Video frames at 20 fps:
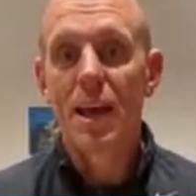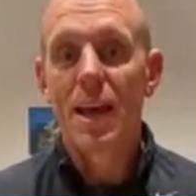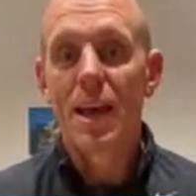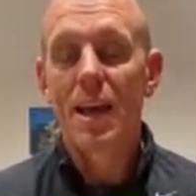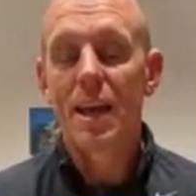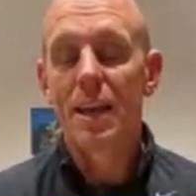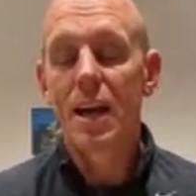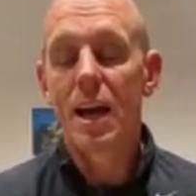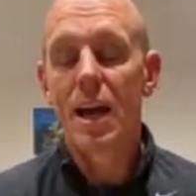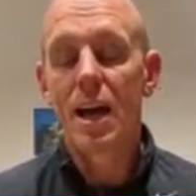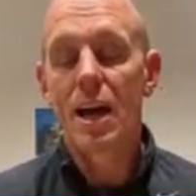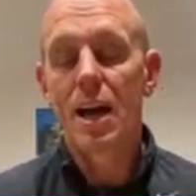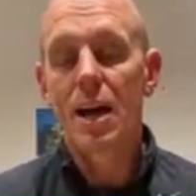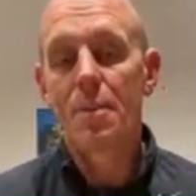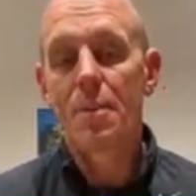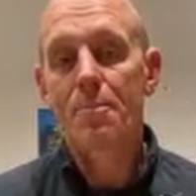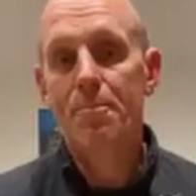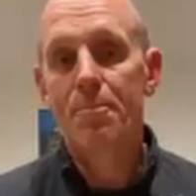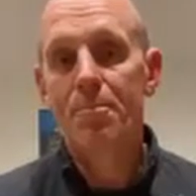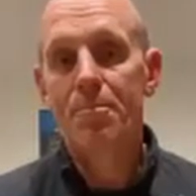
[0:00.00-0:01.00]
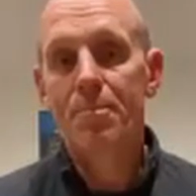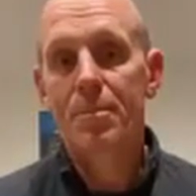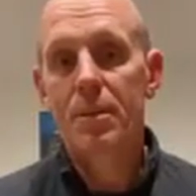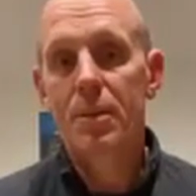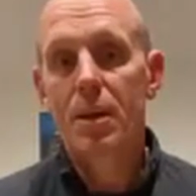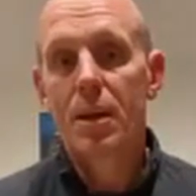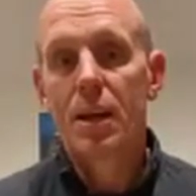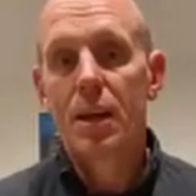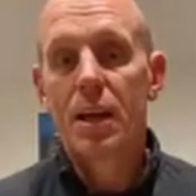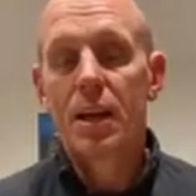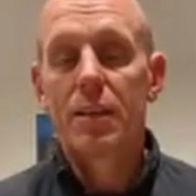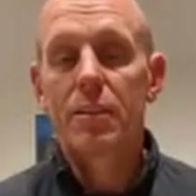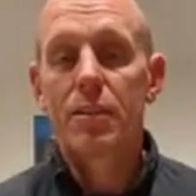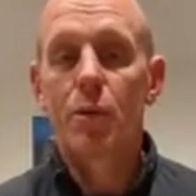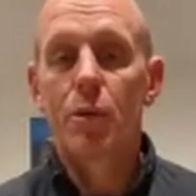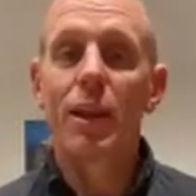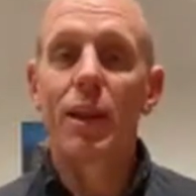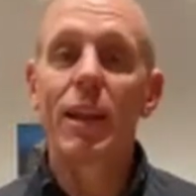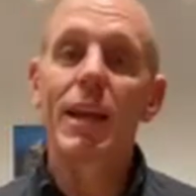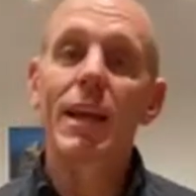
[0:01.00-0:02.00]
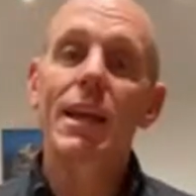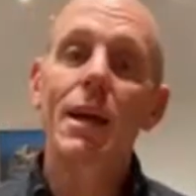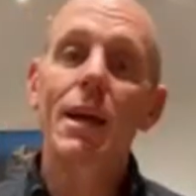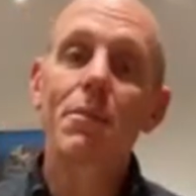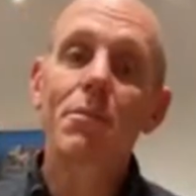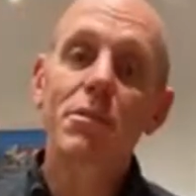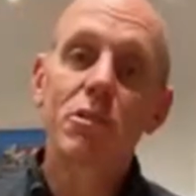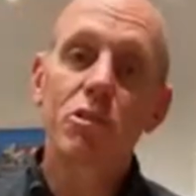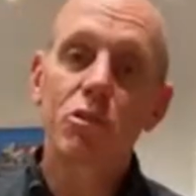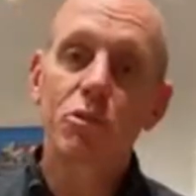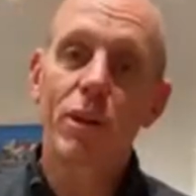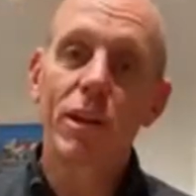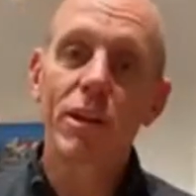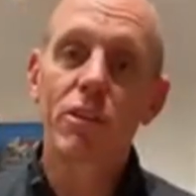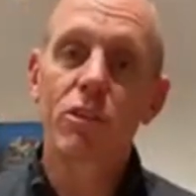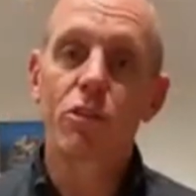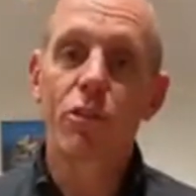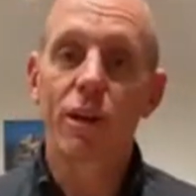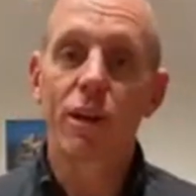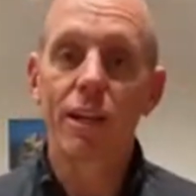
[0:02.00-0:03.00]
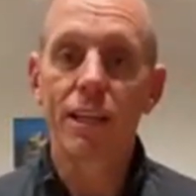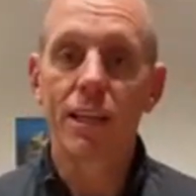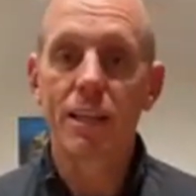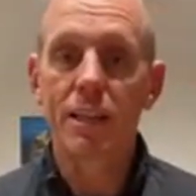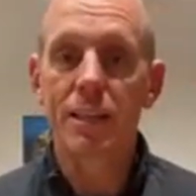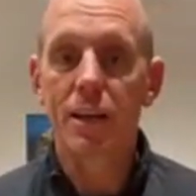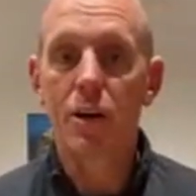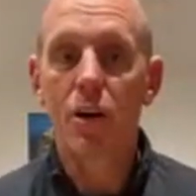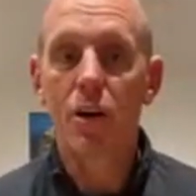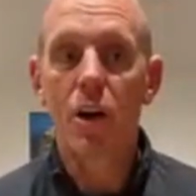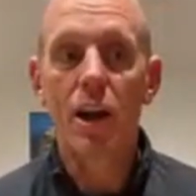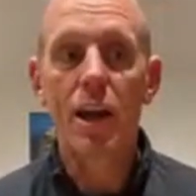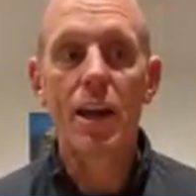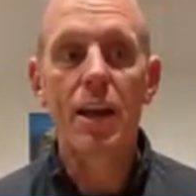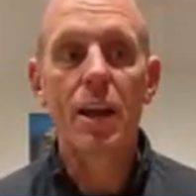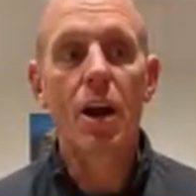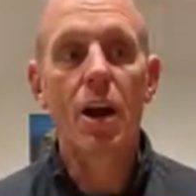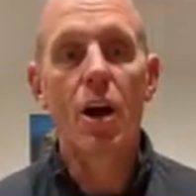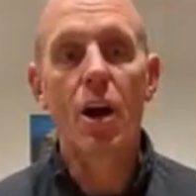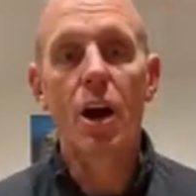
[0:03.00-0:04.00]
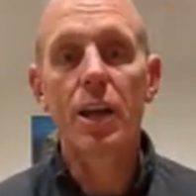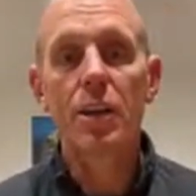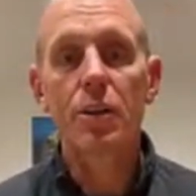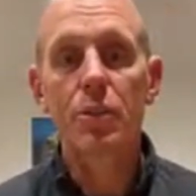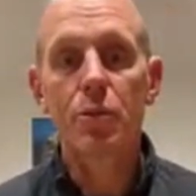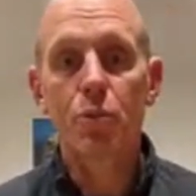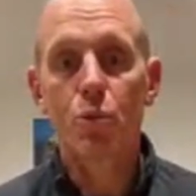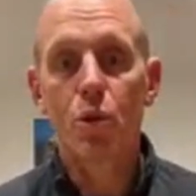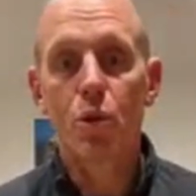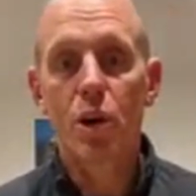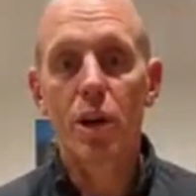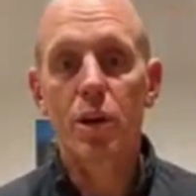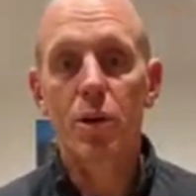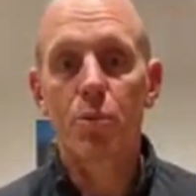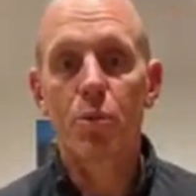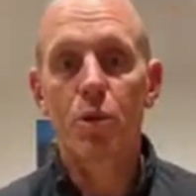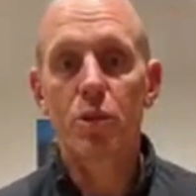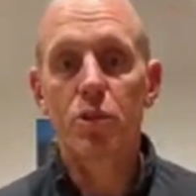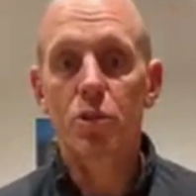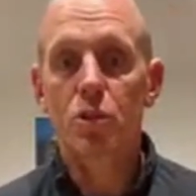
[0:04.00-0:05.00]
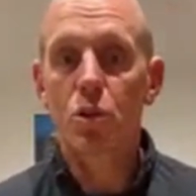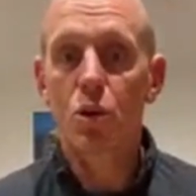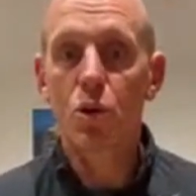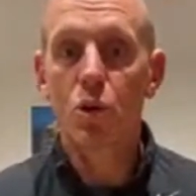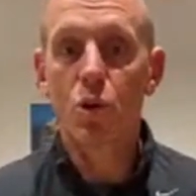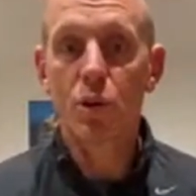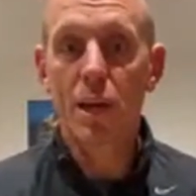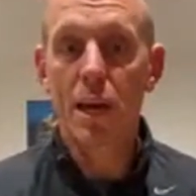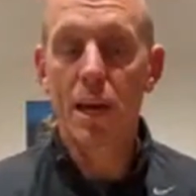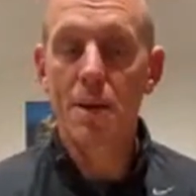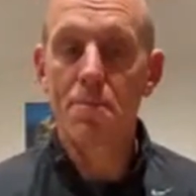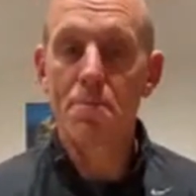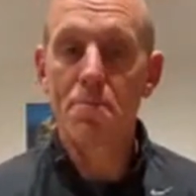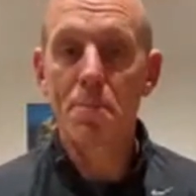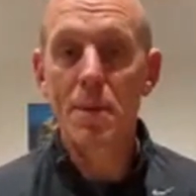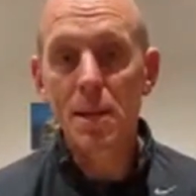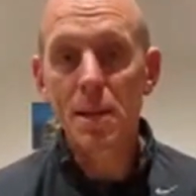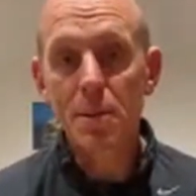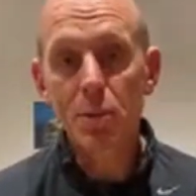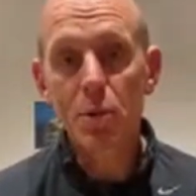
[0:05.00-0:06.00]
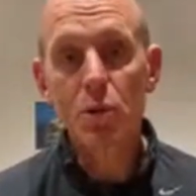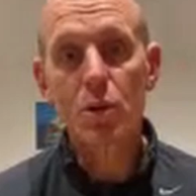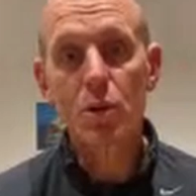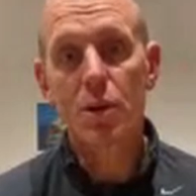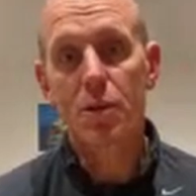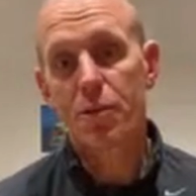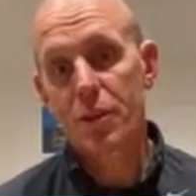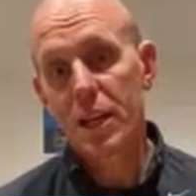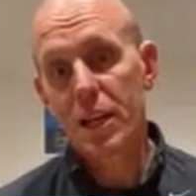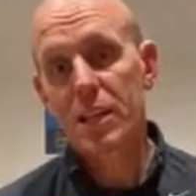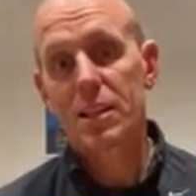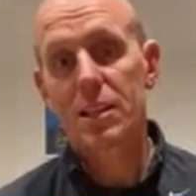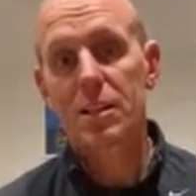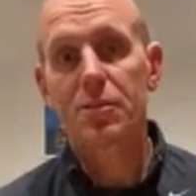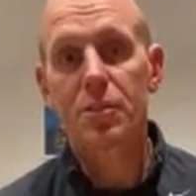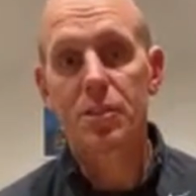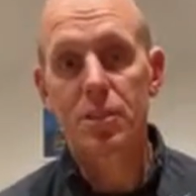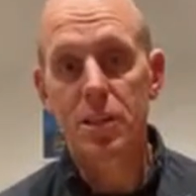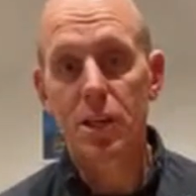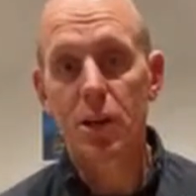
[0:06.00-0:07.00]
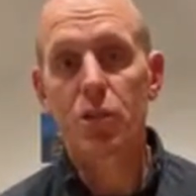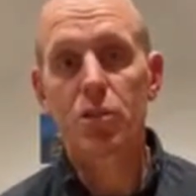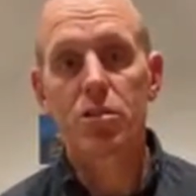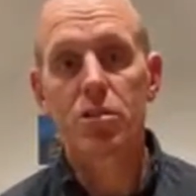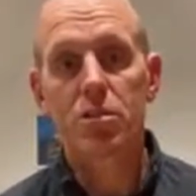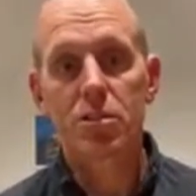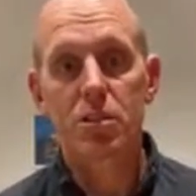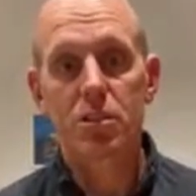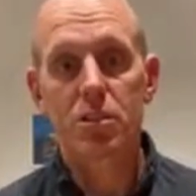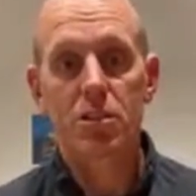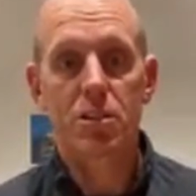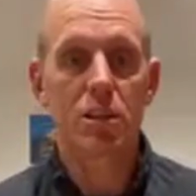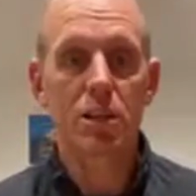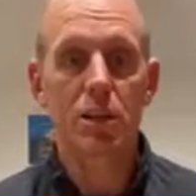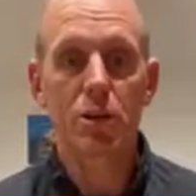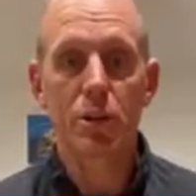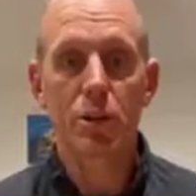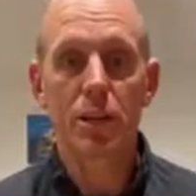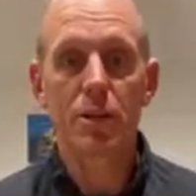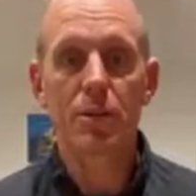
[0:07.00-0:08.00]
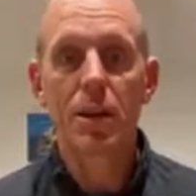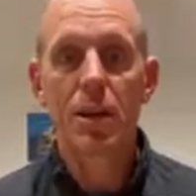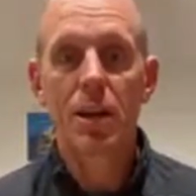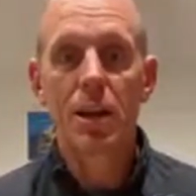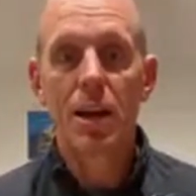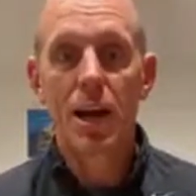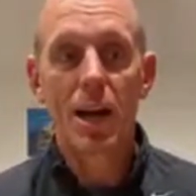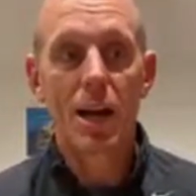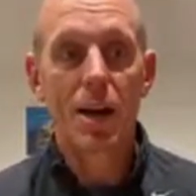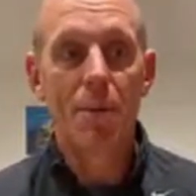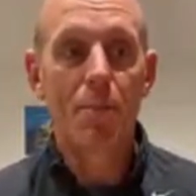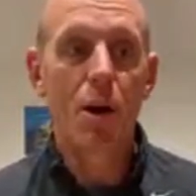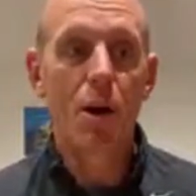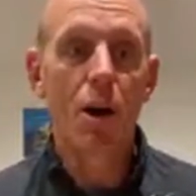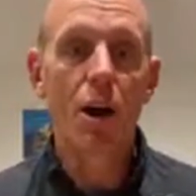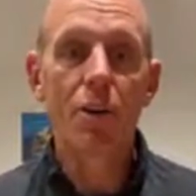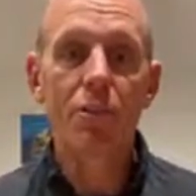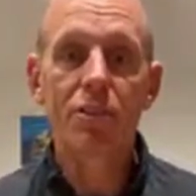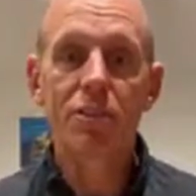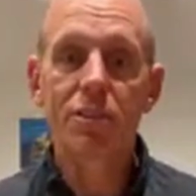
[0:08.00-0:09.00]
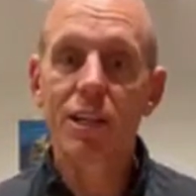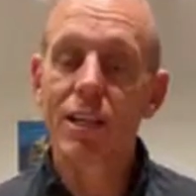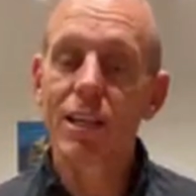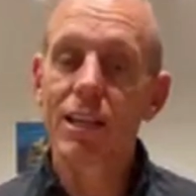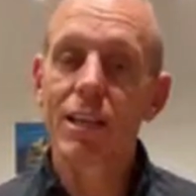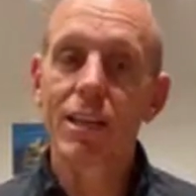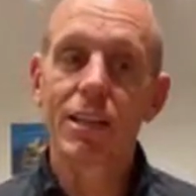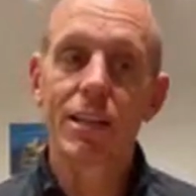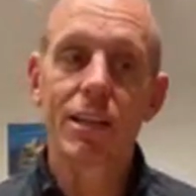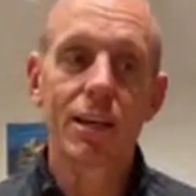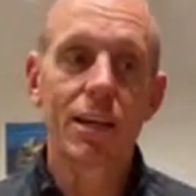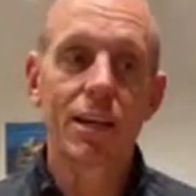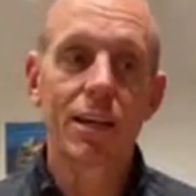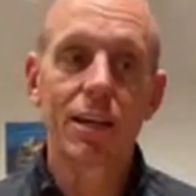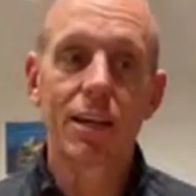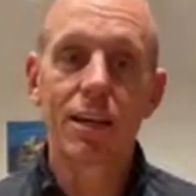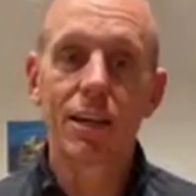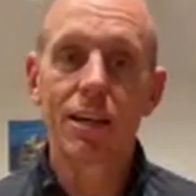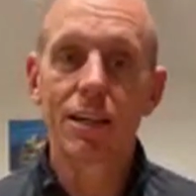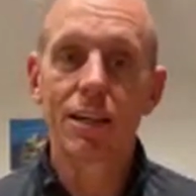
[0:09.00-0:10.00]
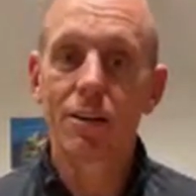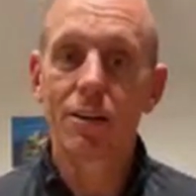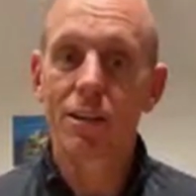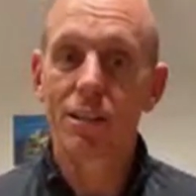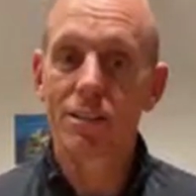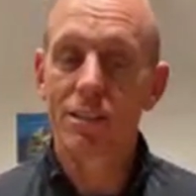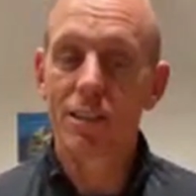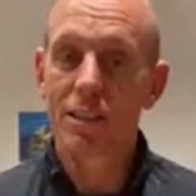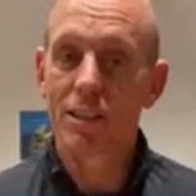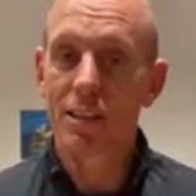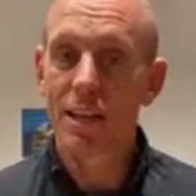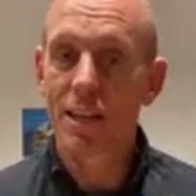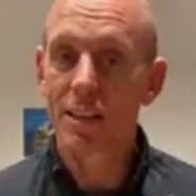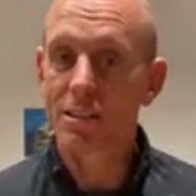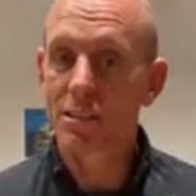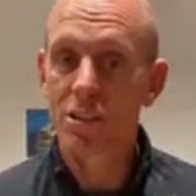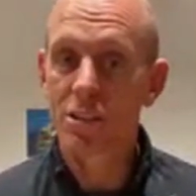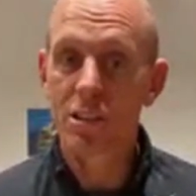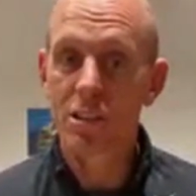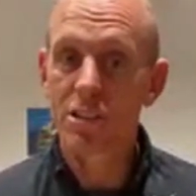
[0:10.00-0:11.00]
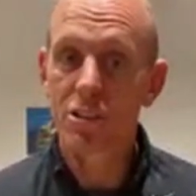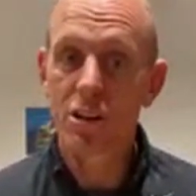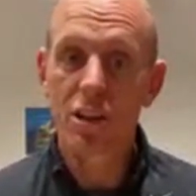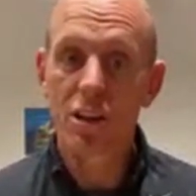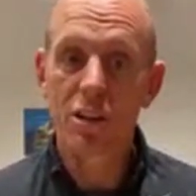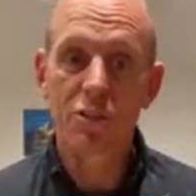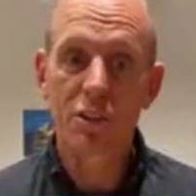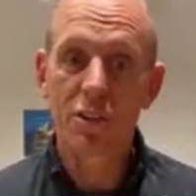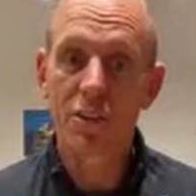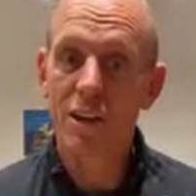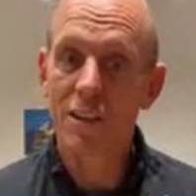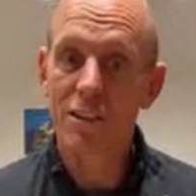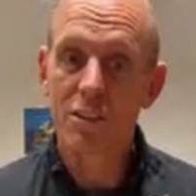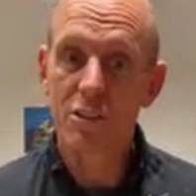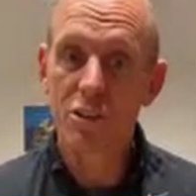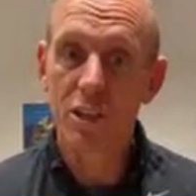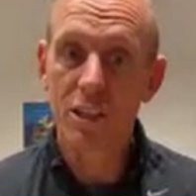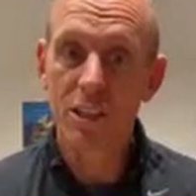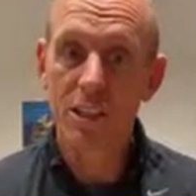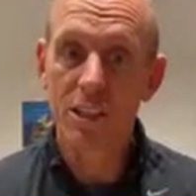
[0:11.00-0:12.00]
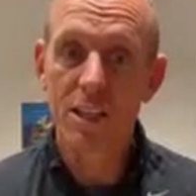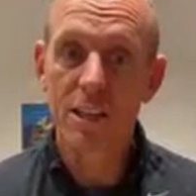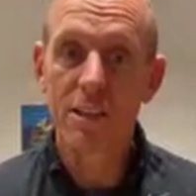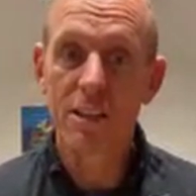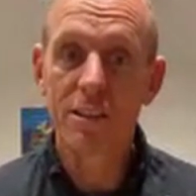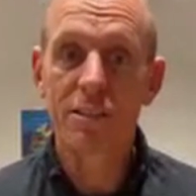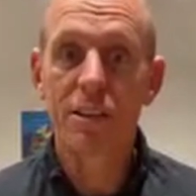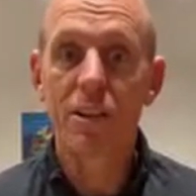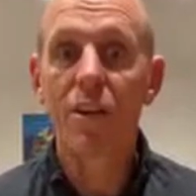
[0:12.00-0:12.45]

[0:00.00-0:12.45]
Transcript: And, so when it comes to strength training, you know, I work on what's called a minimal effective dose theory. I've studied, like I said, exercise science for the last 30 years.